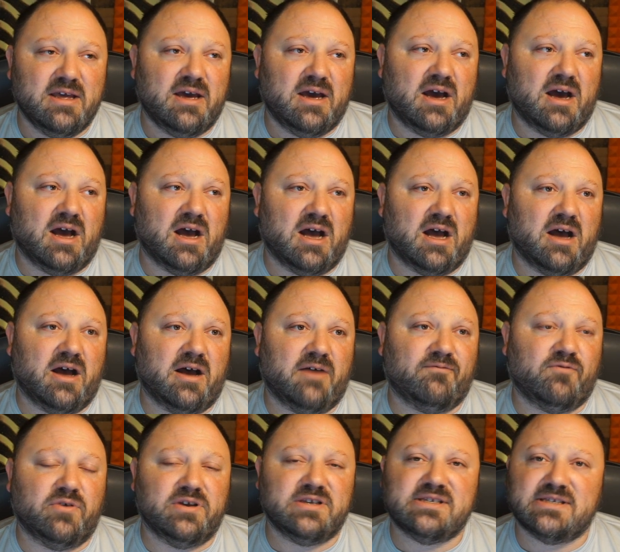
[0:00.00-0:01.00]
uh,
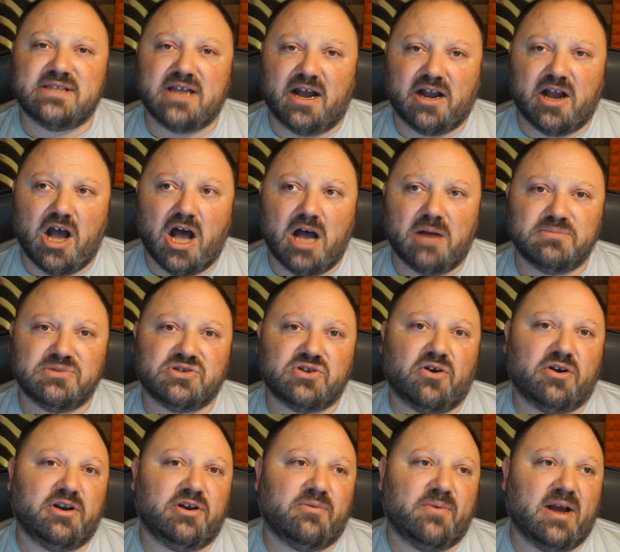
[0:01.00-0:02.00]
voices.com
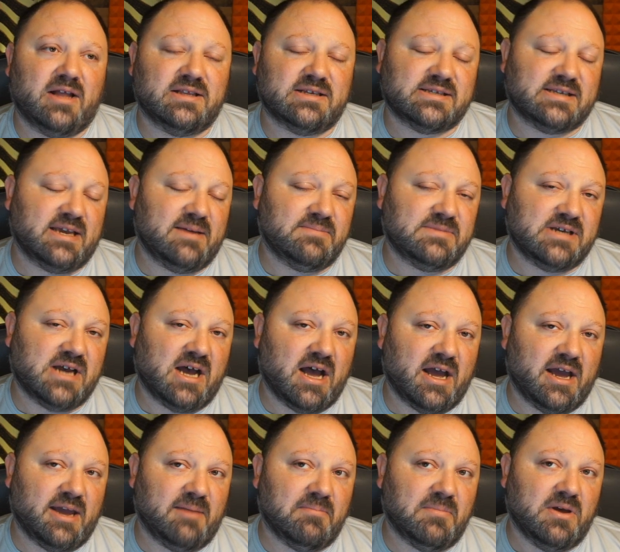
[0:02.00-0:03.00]
started around the same
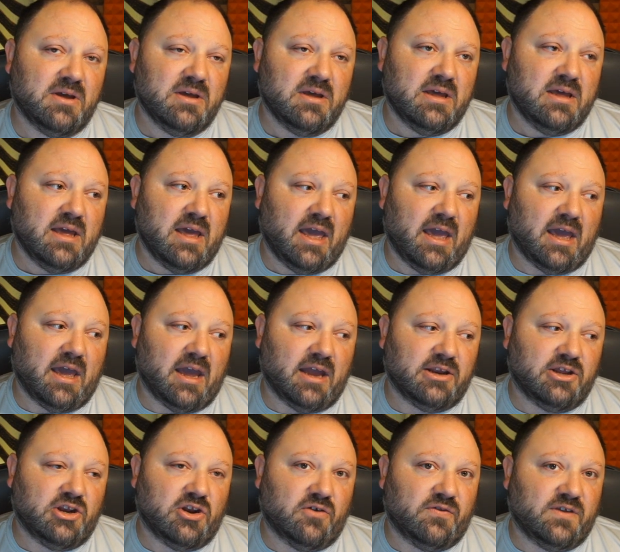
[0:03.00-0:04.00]
time.
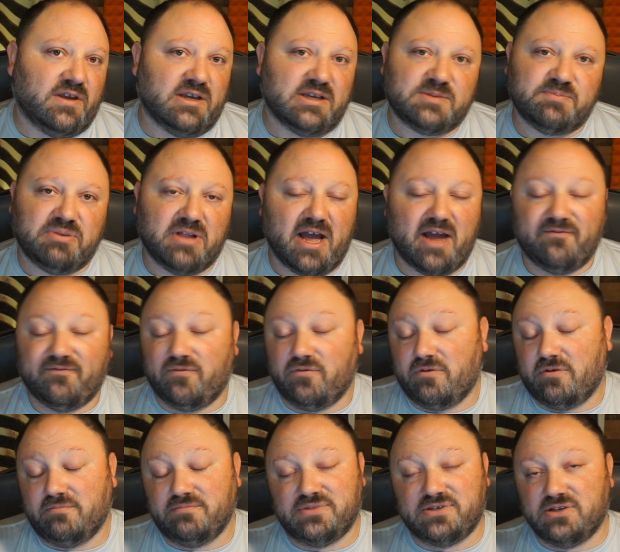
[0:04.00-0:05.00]
And, you know, these
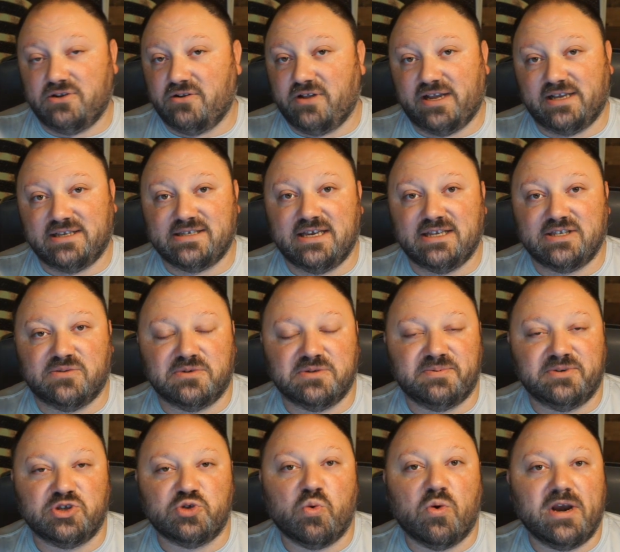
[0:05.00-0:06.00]
platforms, you know, like I said, it's almost
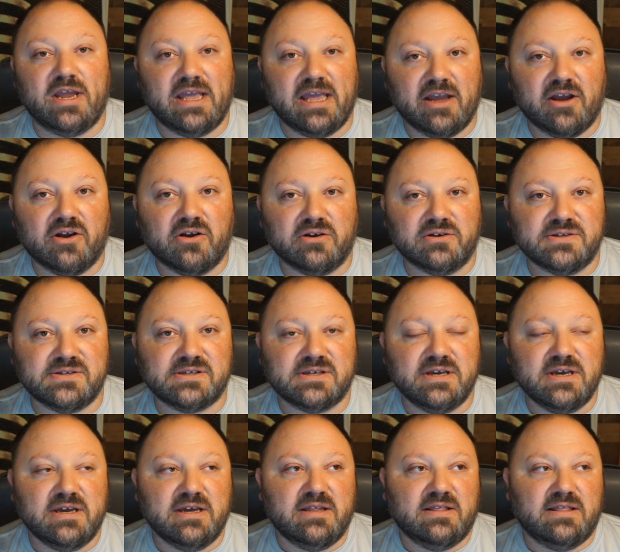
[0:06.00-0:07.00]
been 20 years.
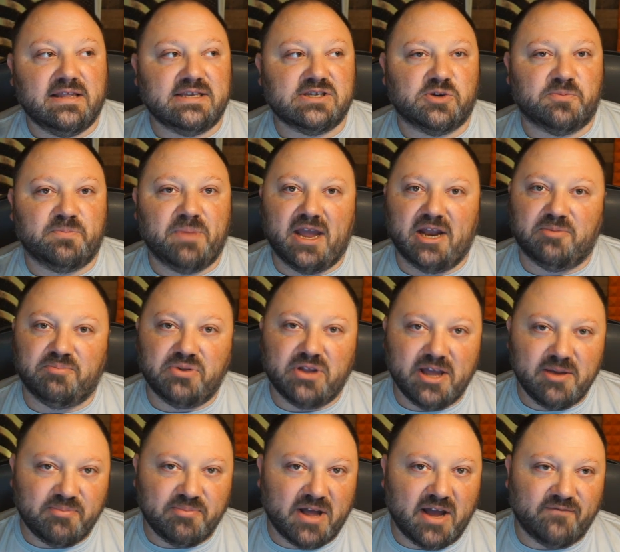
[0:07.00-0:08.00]
These are pay to
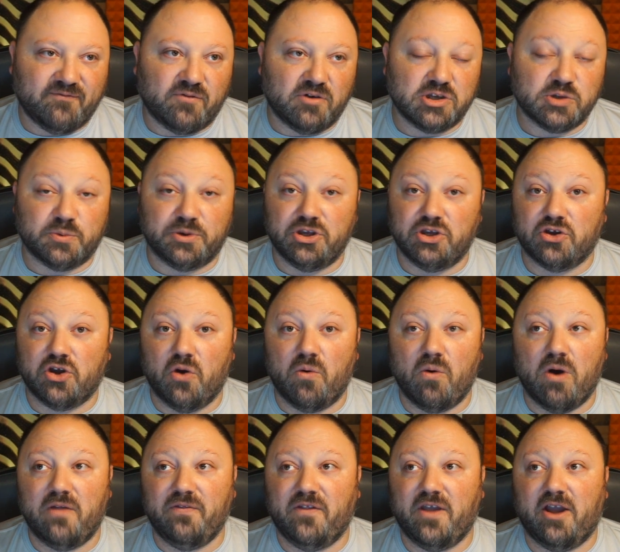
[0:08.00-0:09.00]
play platforms where you go
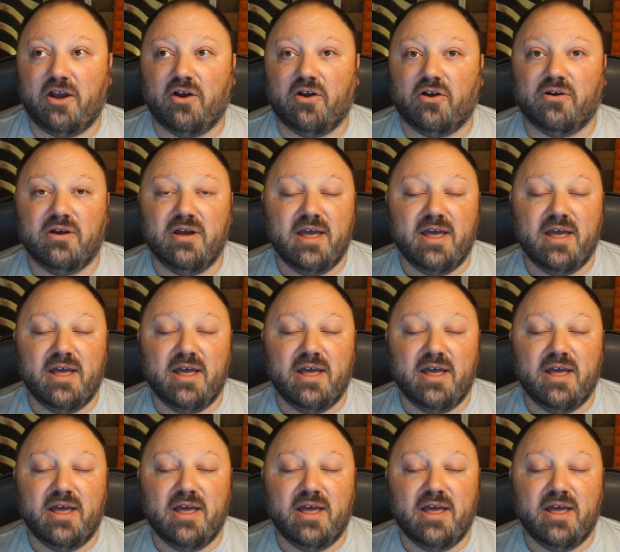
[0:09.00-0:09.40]
on there